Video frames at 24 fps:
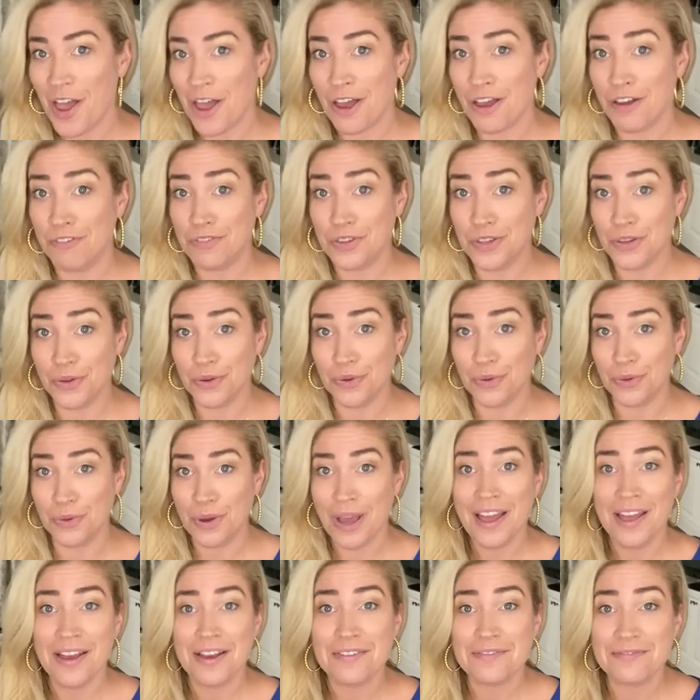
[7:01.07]
of
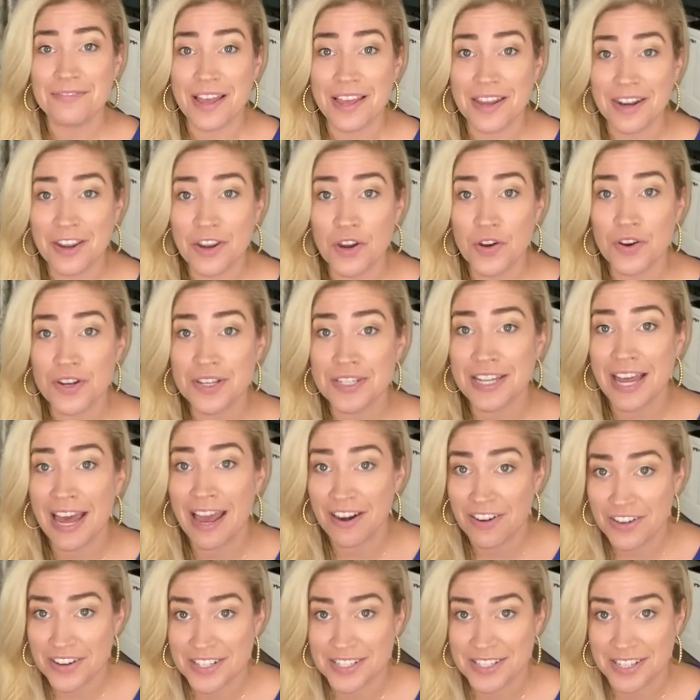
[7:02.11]
you fighting Chris
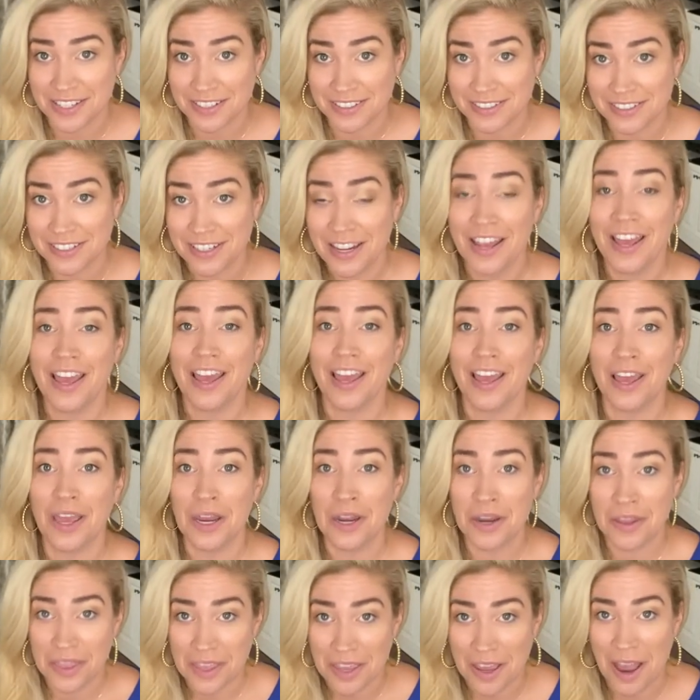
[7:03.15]
Harrison
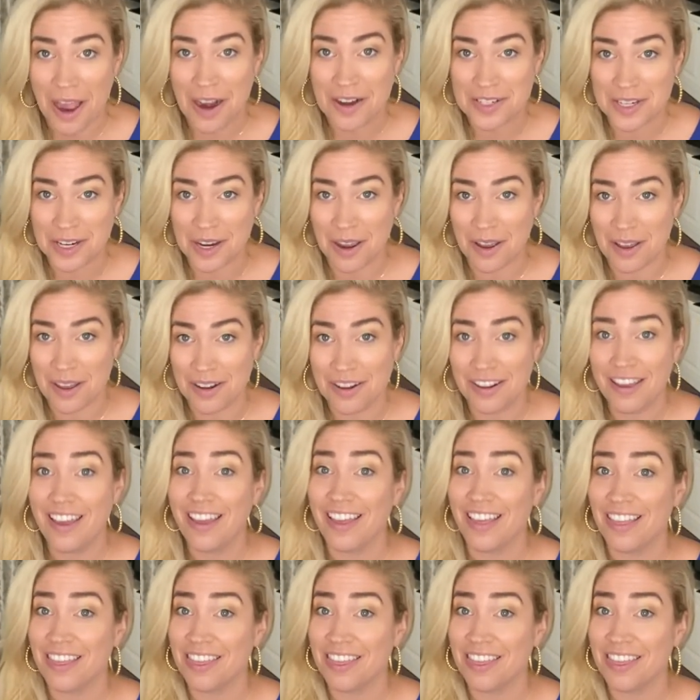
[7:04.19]
in the octagon.